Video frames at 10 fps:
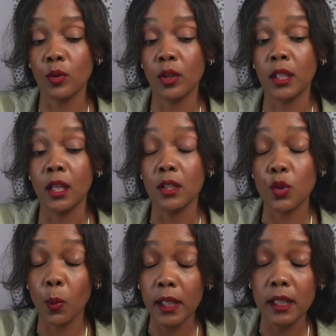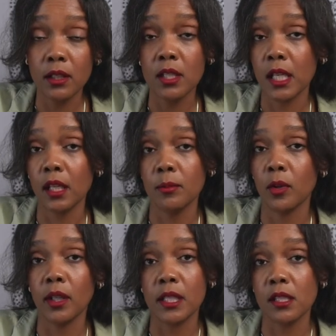on 20-year second
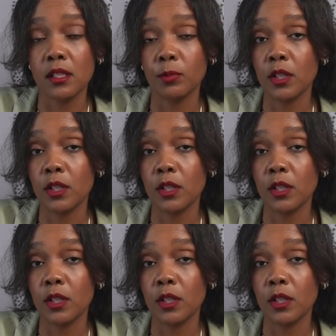mortgages,